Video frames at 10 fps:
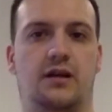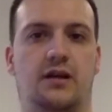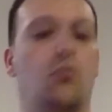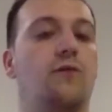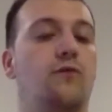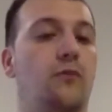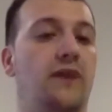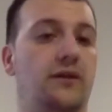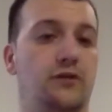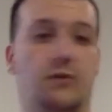in what
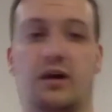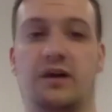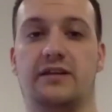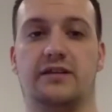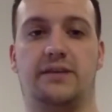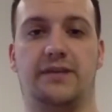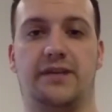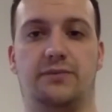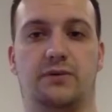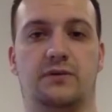format are you marketing to that people,